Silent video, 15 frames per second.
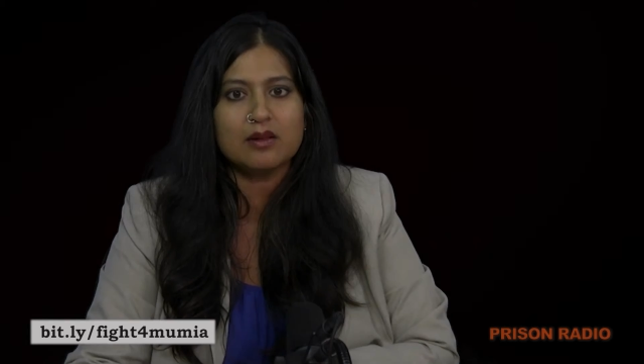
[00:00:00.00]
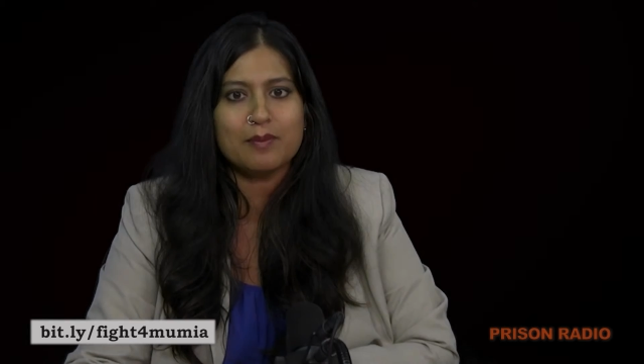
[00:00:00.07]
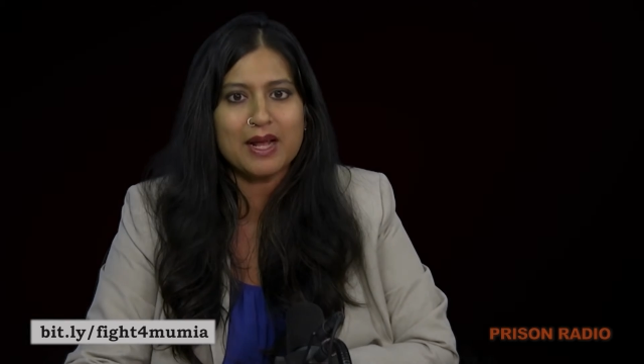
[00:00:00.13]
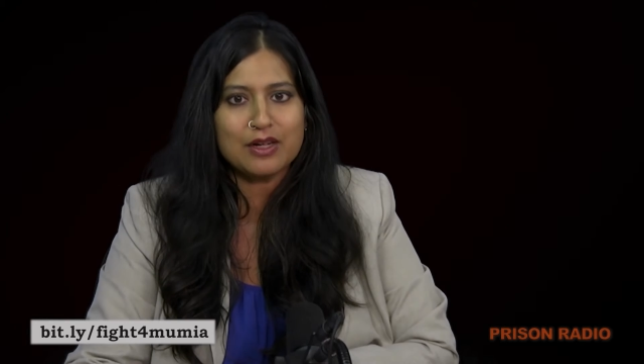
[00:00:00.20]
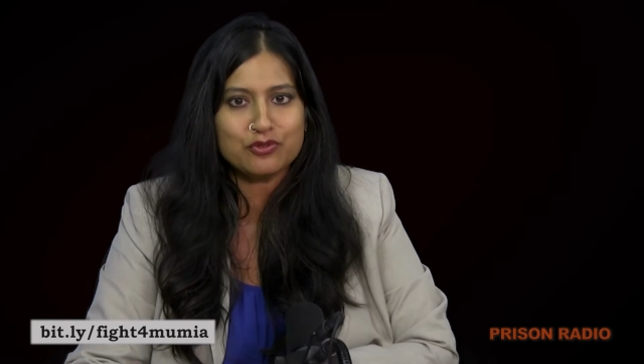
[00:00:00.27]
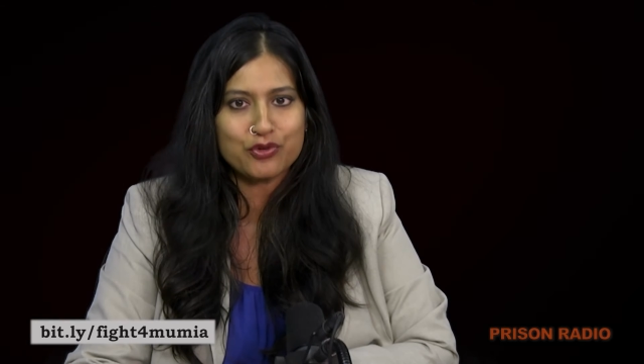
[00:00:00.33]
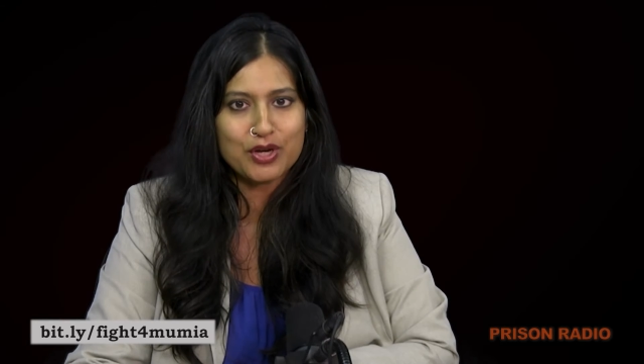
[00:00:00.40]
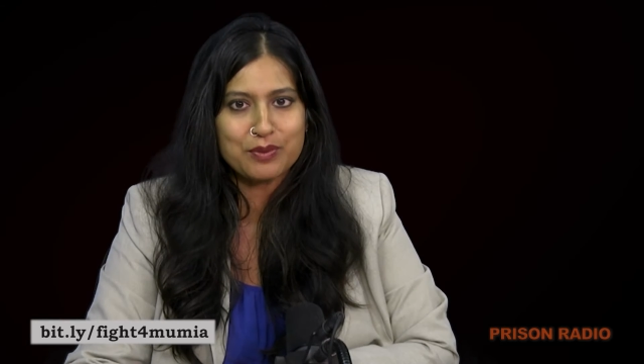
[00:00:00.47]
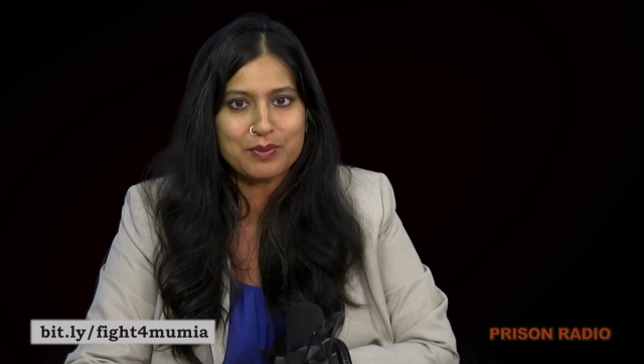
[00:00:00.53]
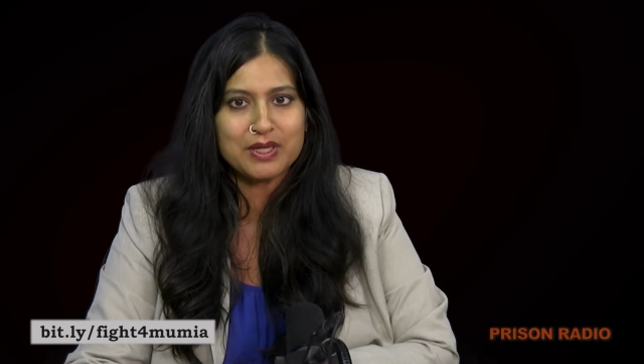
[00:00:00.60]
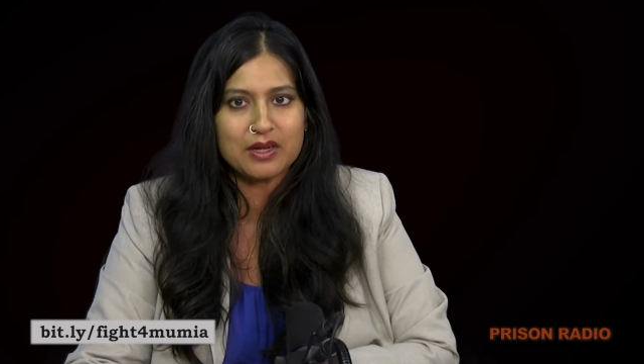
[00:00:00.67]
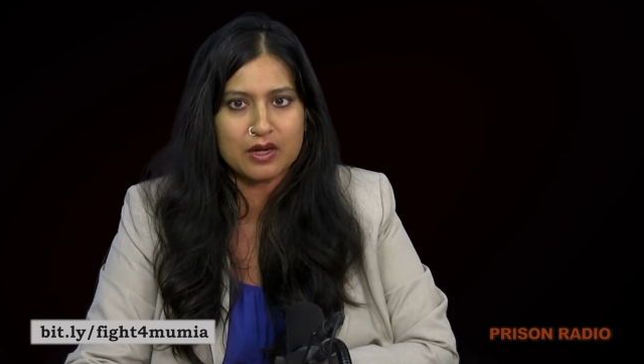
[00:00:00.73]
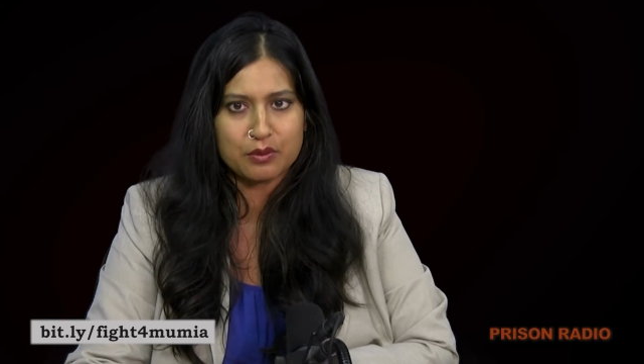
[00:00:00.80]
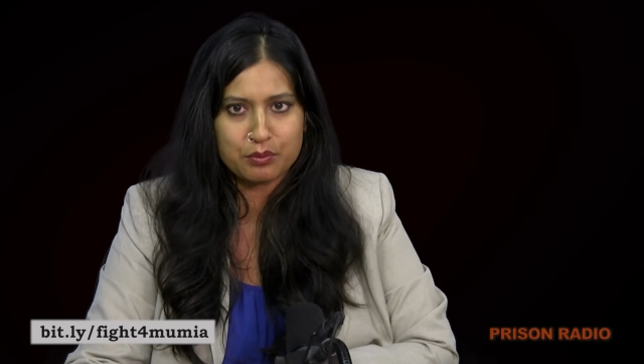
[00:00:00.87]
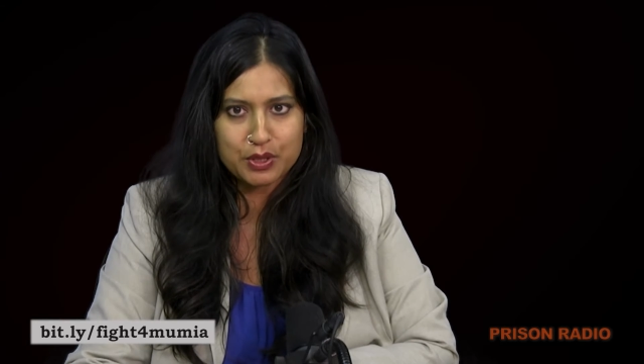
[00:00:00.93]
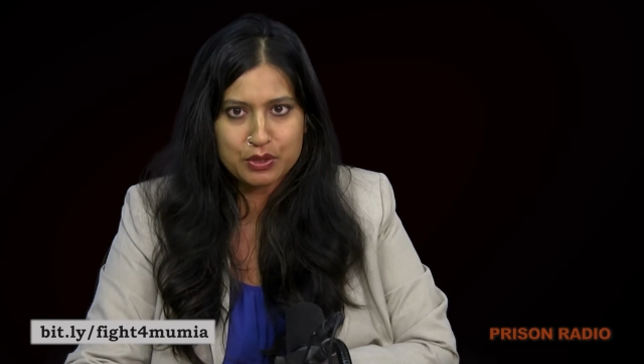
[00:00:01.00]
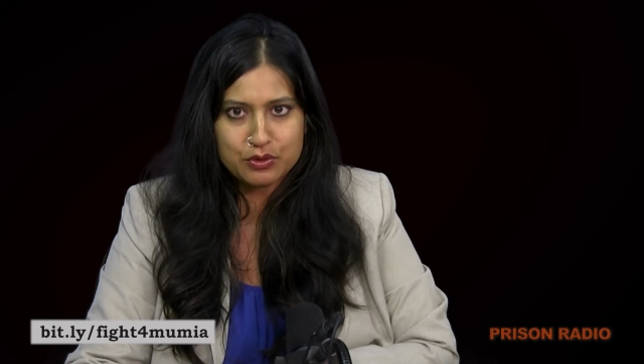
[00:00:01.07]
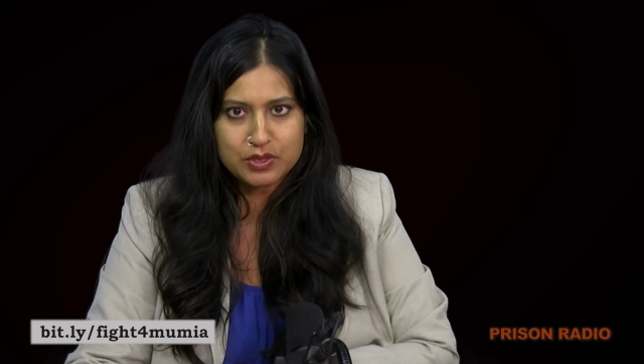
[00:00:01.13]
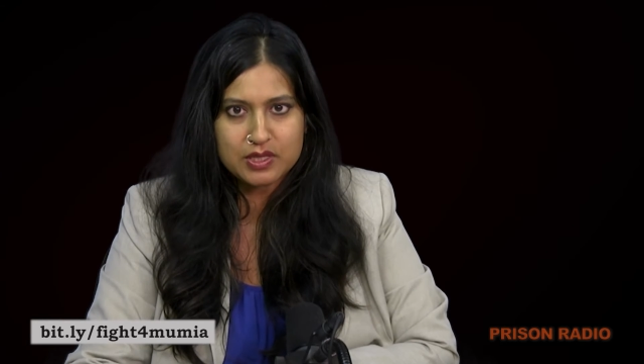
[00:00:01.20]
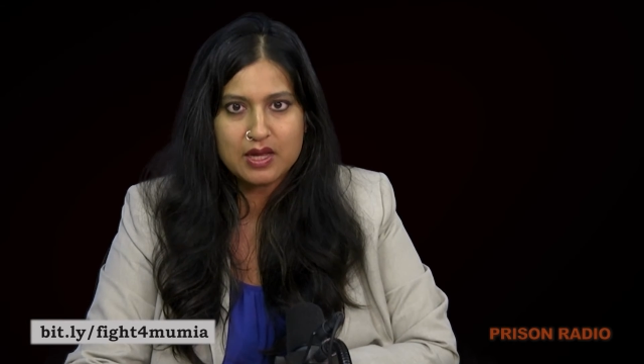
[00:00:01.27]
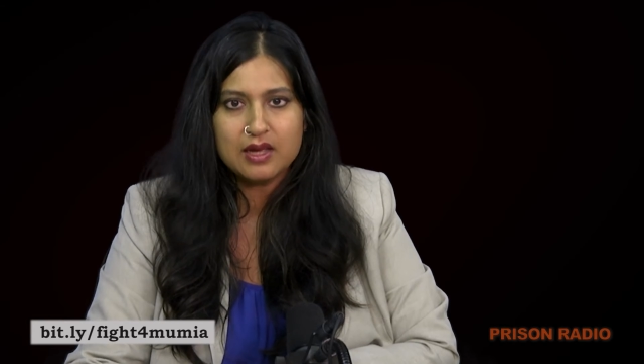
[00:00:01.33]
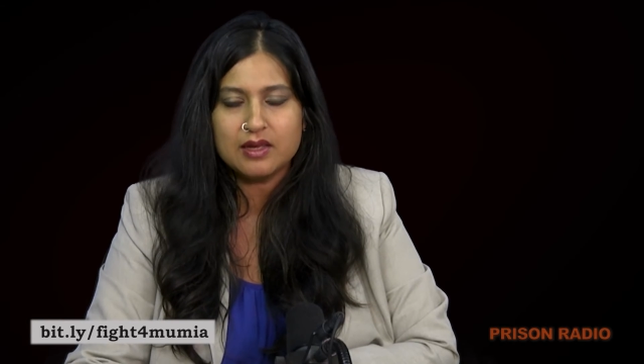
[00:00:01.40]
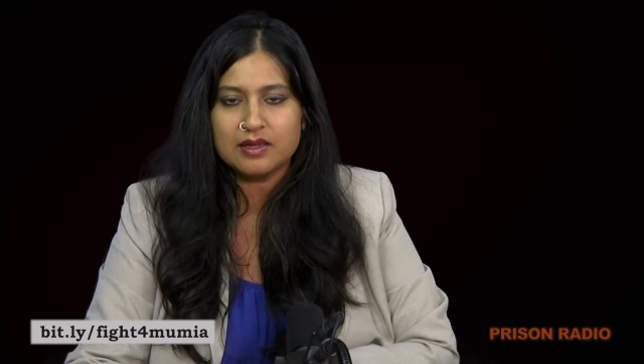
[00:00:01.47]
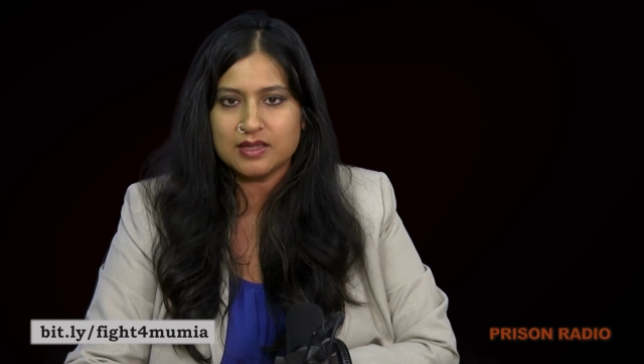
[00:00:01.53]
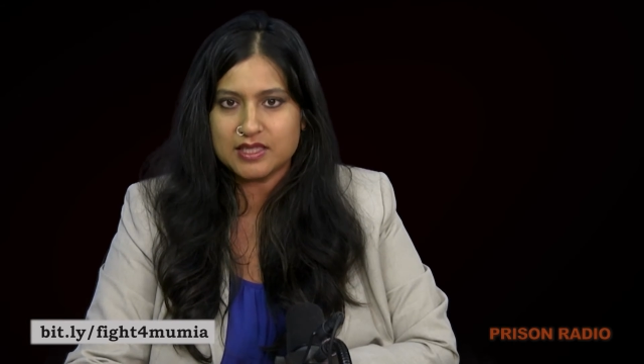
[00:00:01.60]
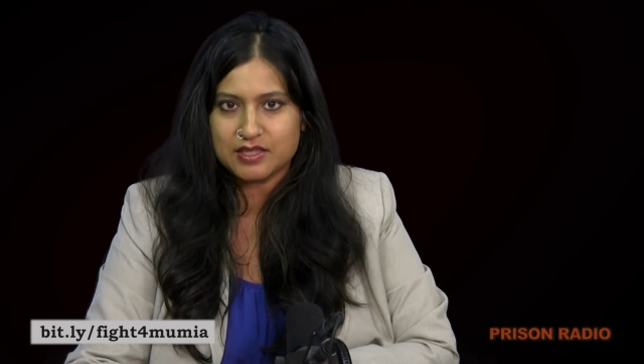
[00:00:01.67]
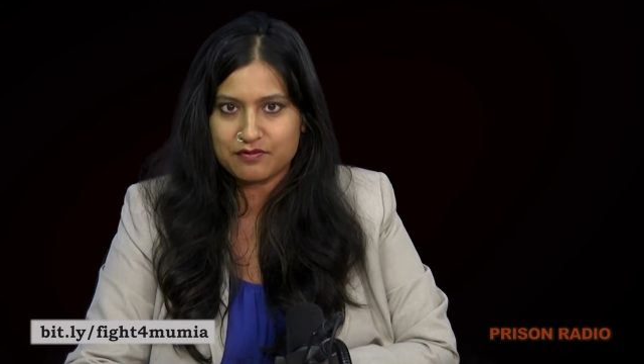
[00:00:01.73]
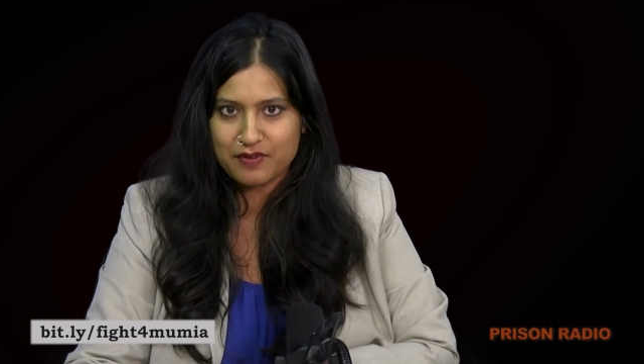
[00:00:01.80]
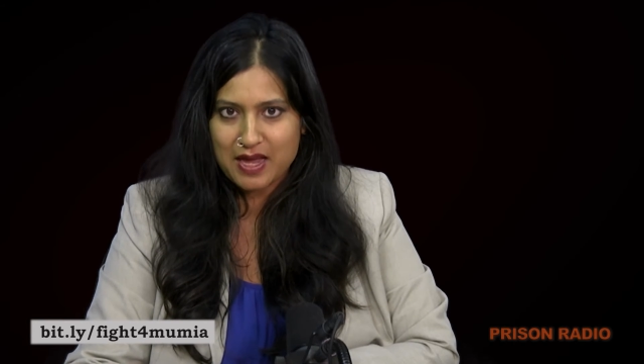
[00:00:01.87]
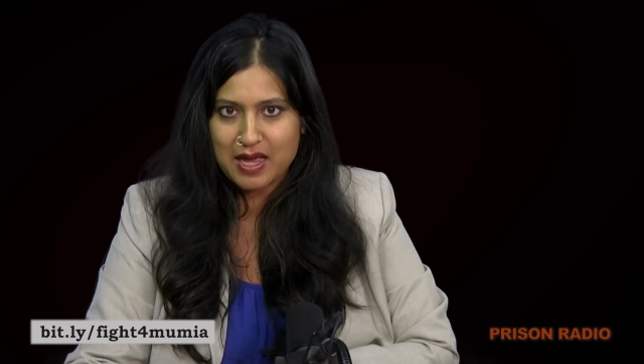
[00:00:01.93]
maltreatment and abuse.
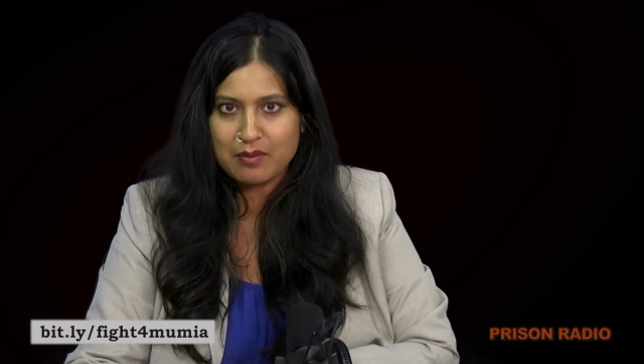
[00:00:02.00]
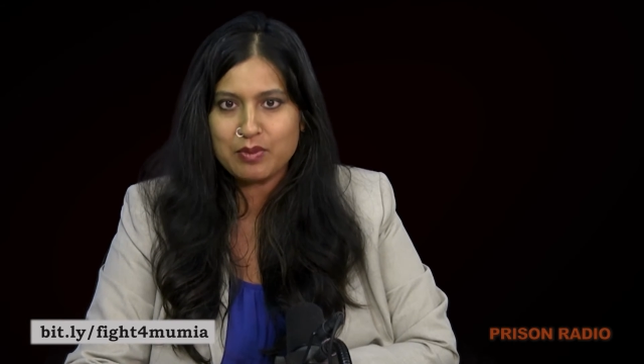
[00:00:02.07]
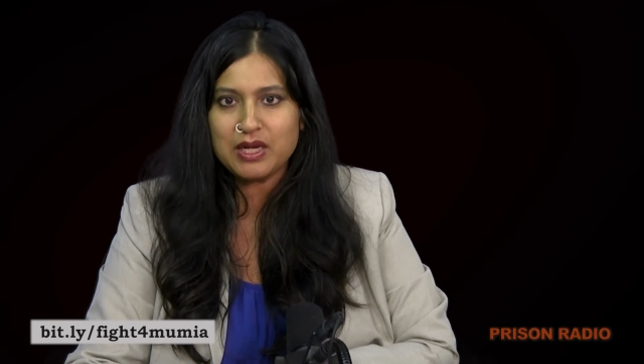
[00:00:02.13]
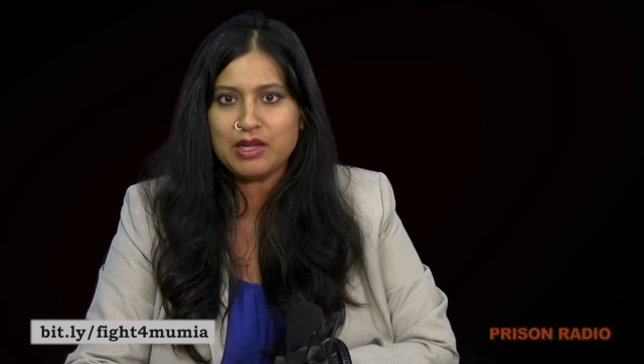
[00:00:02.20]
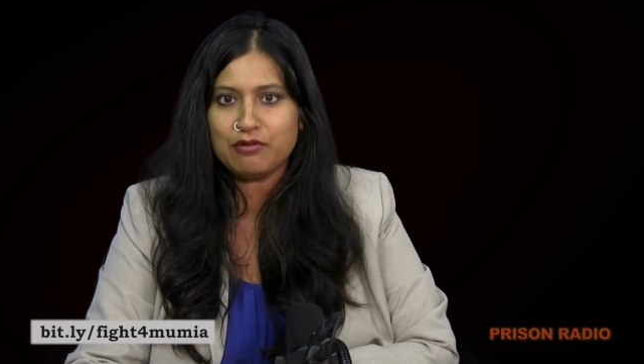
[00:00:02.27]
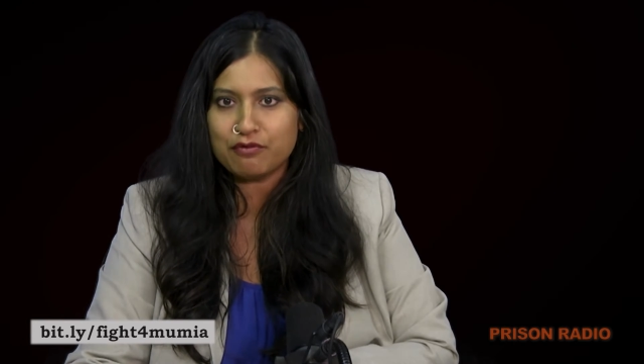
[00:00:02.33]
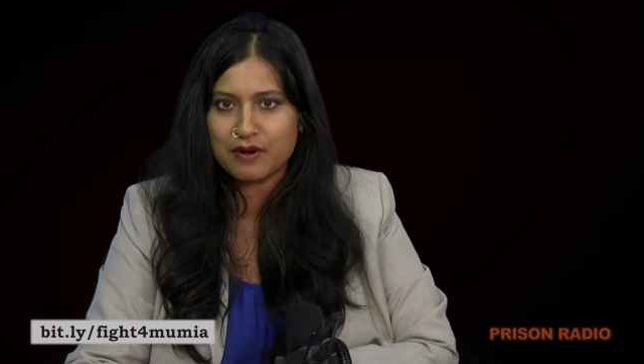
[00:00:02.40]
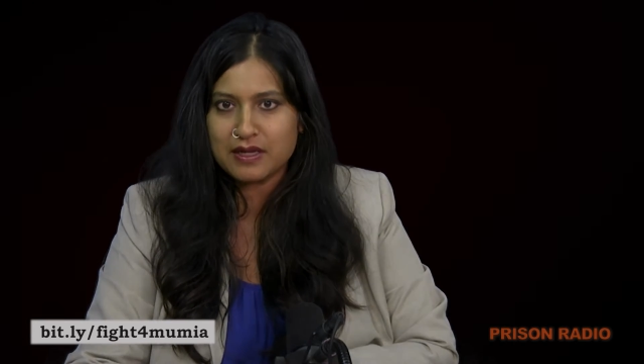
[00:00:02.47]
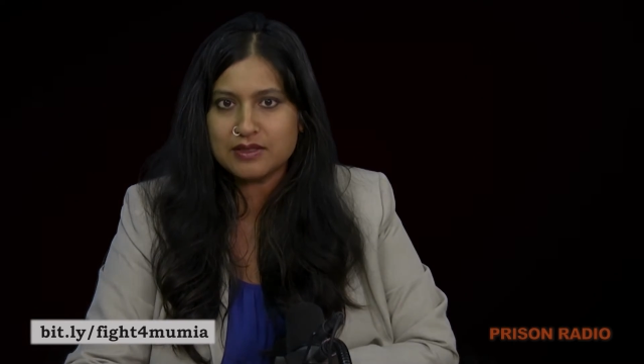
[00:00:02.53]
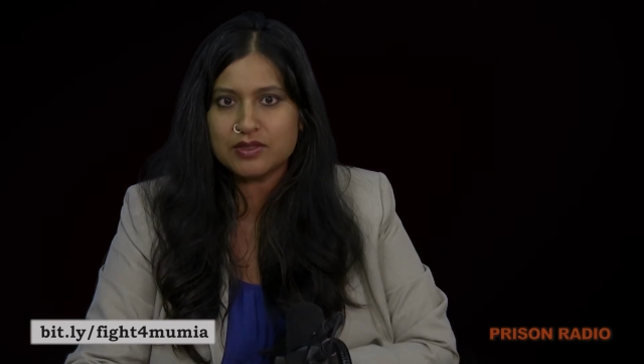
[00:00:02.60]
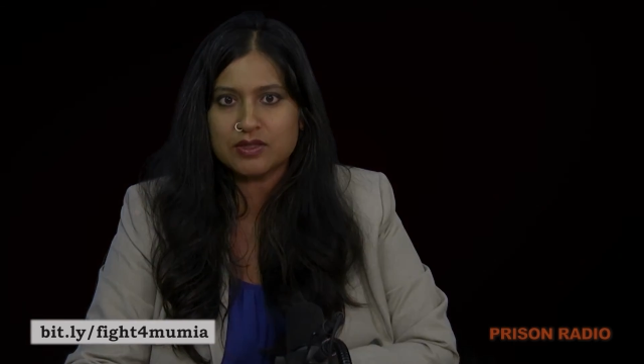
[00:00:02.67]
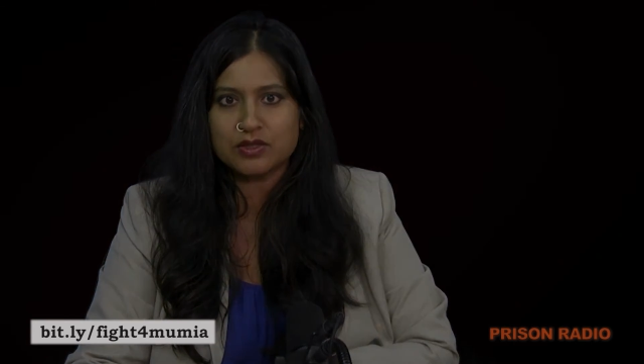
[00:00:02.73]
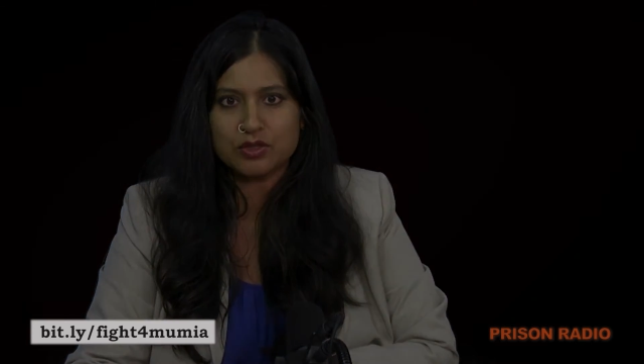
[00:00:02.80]
His family, friends and